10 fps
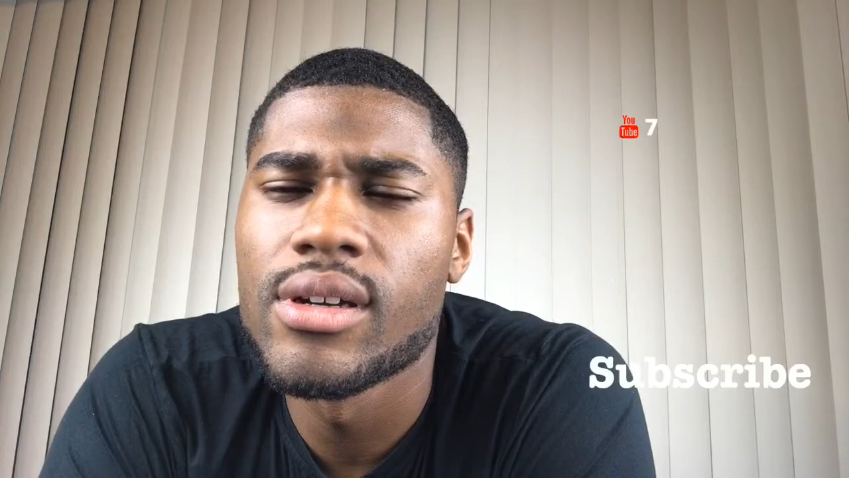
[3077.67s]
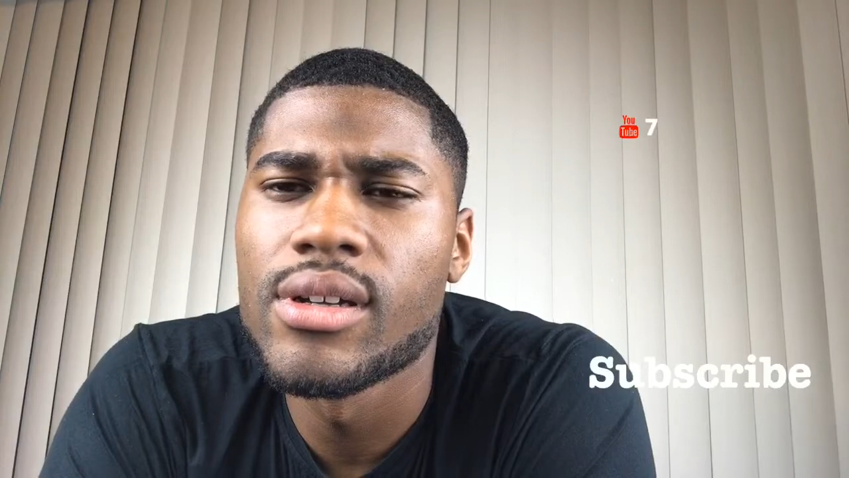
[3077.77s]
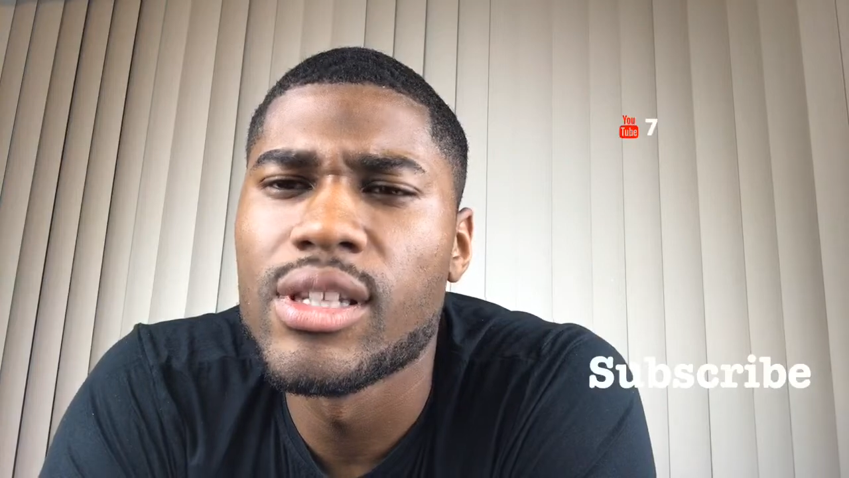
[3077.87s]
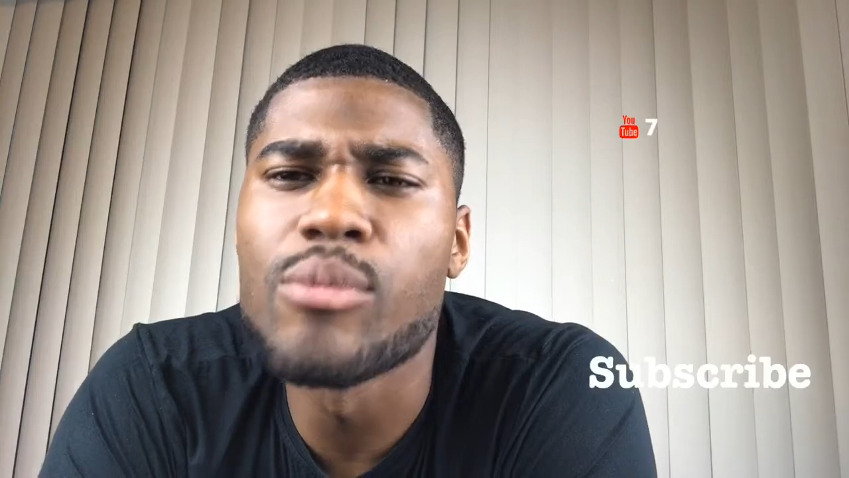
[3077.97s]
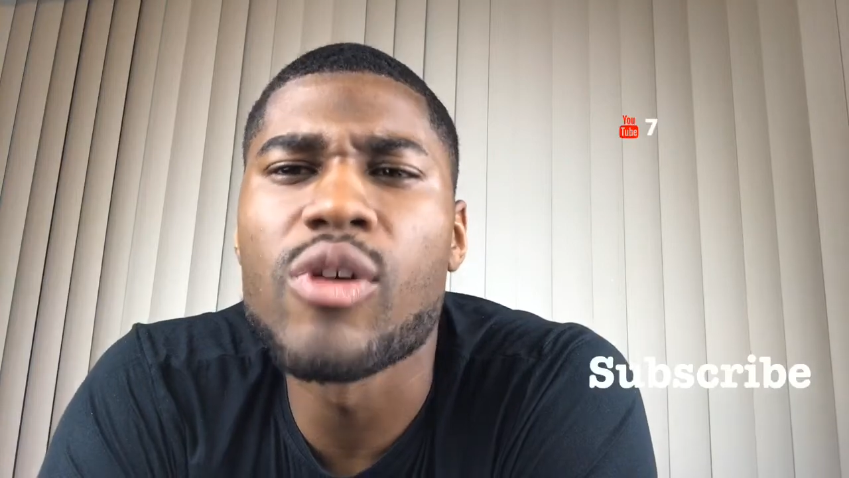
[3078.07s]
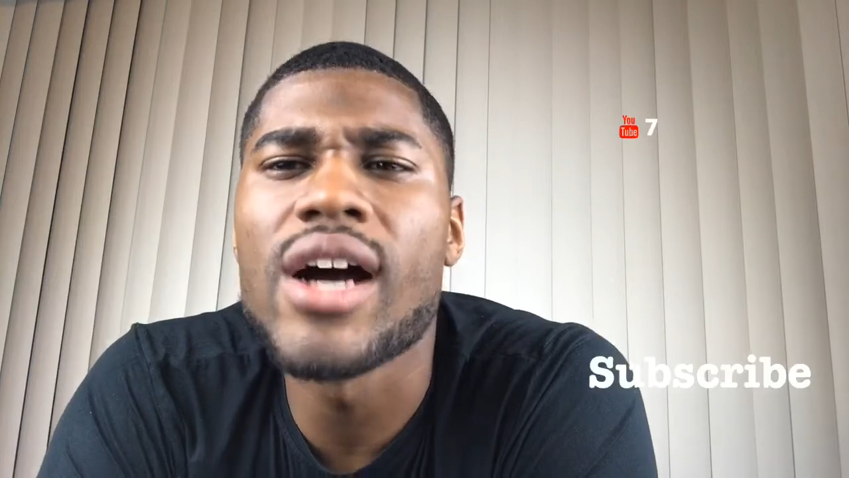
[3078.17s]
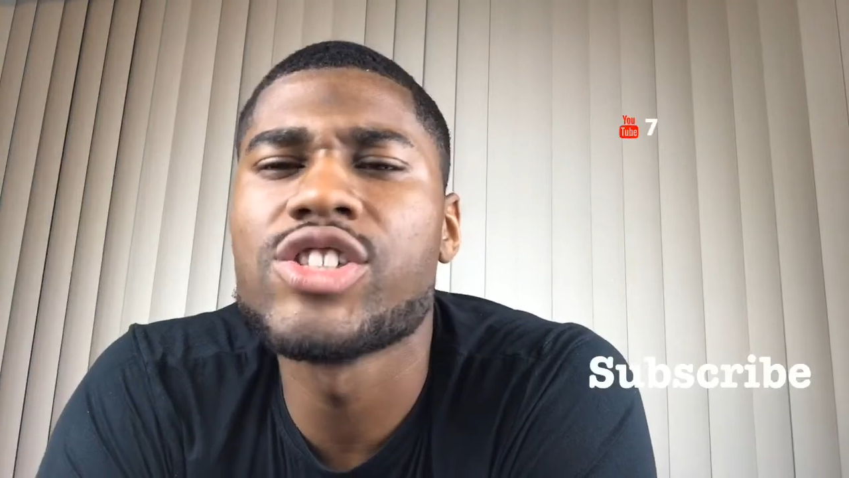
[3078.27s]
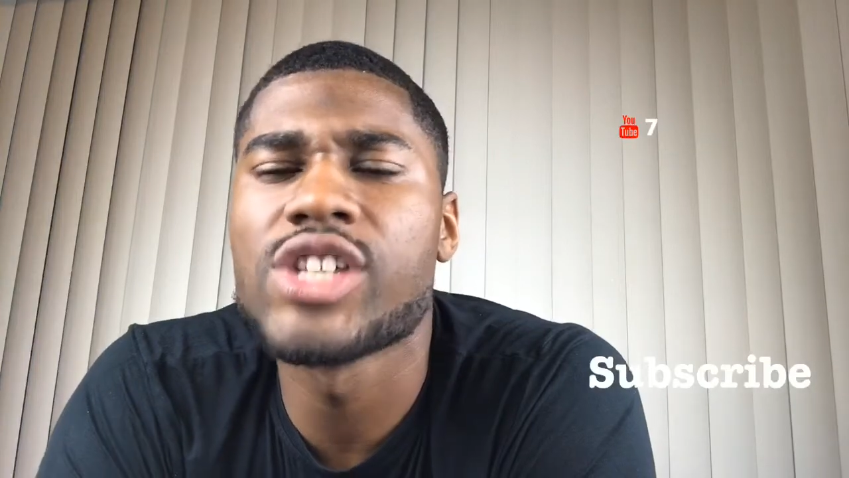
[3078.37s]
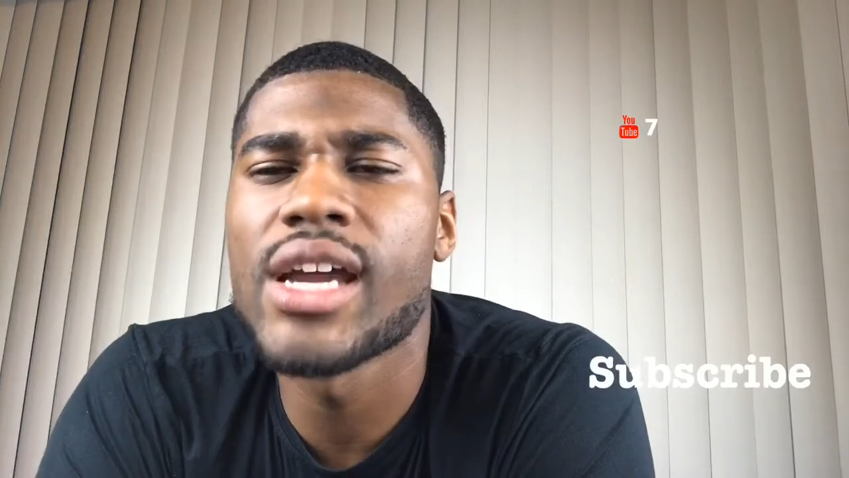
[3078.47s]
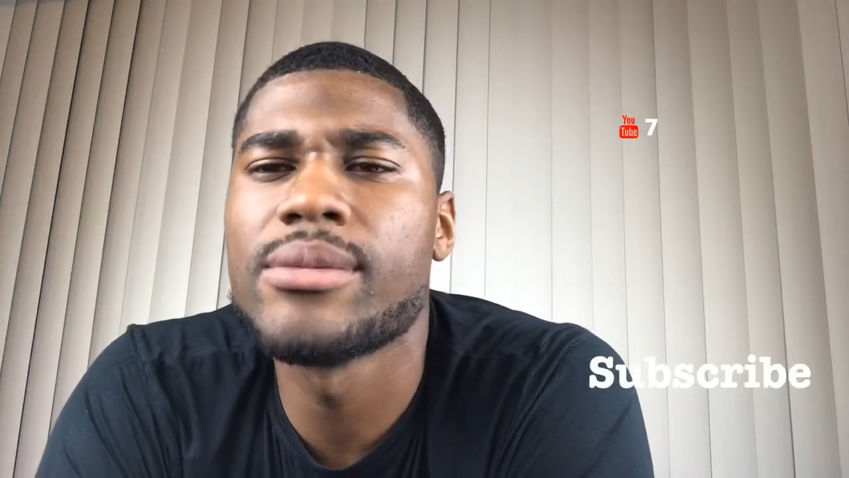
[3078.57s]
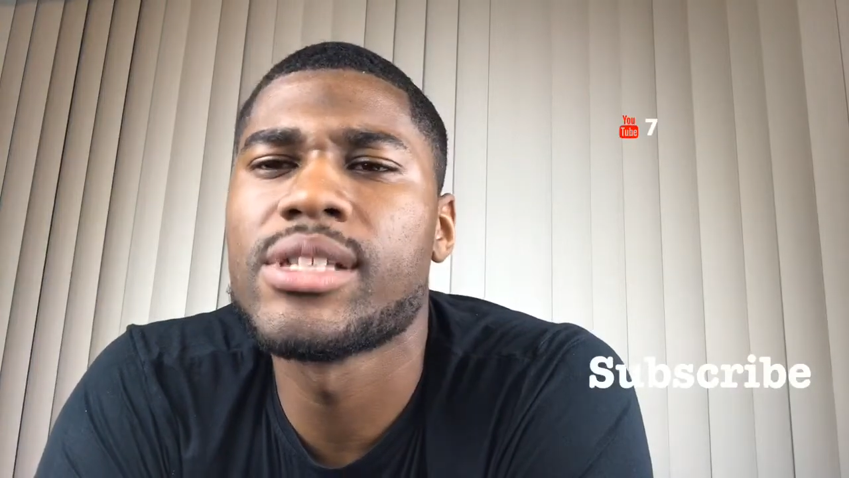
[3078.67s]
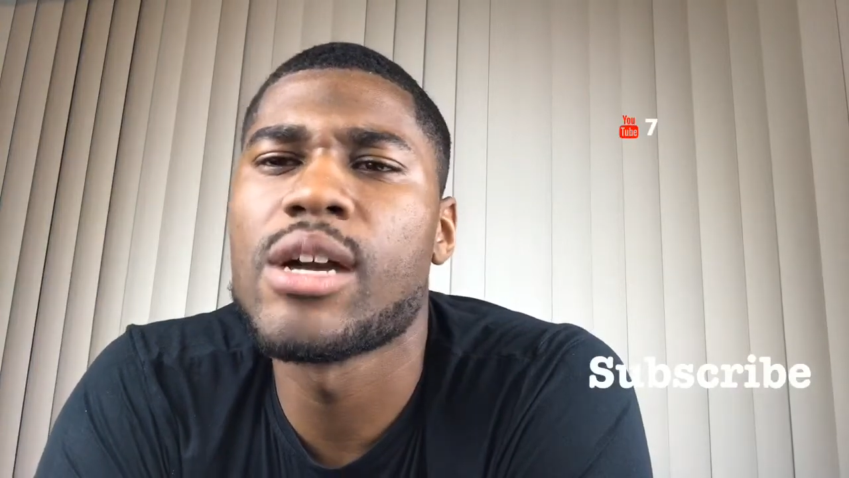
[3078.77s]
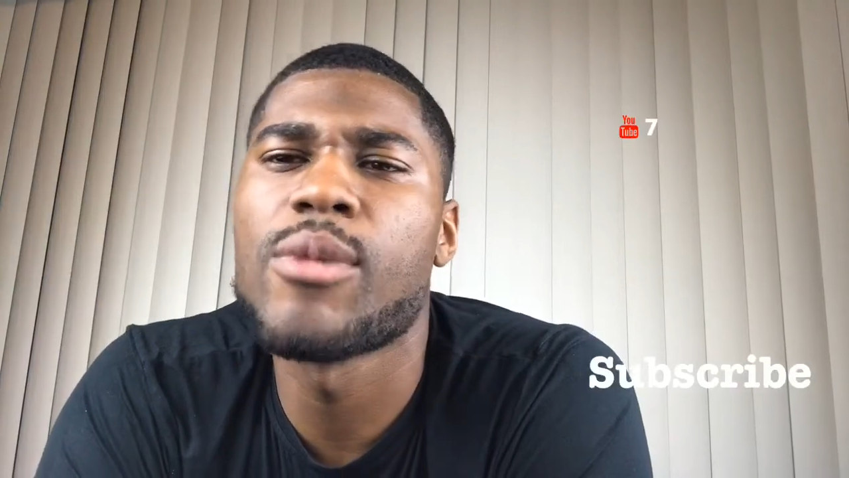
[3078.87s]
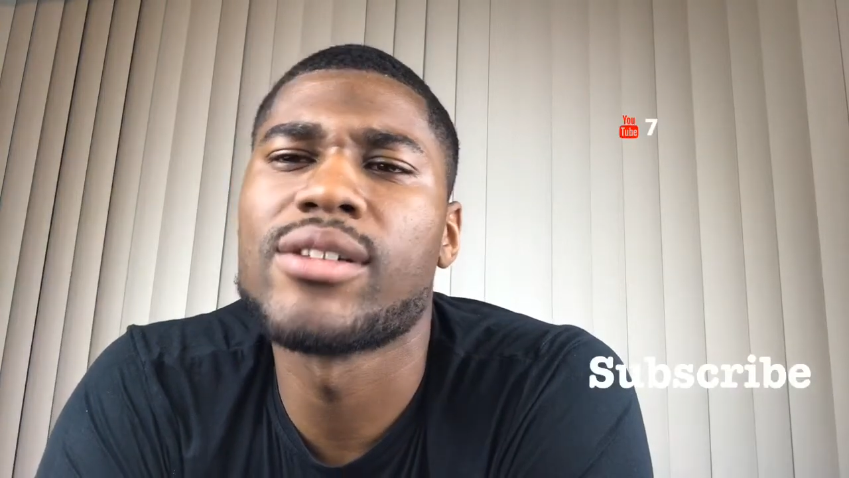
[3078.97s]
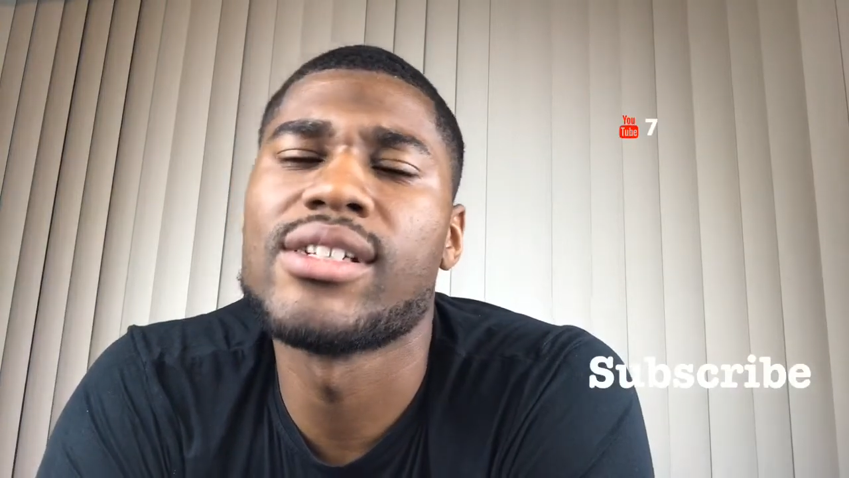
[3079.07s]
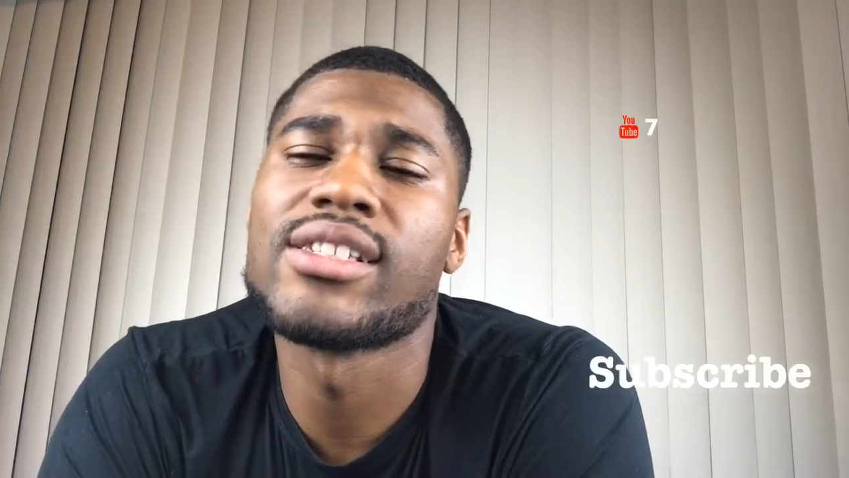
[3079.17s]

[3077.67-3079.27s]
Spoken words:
LeBron James, think about this.